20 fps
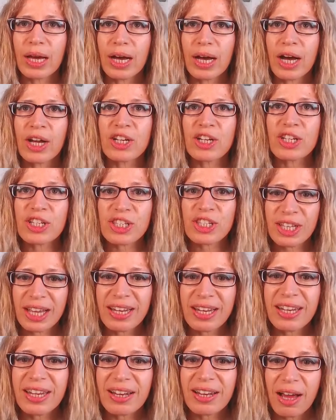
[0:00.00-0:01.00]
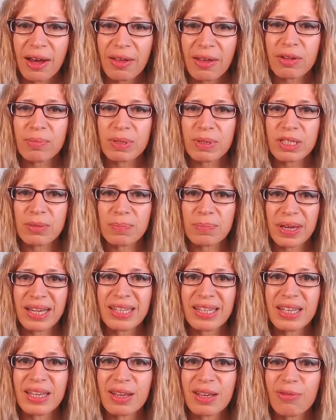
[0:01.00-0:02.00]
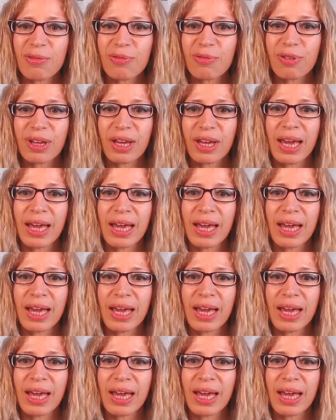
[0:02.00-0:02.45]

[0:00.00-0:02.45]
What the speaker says: understanding other perspective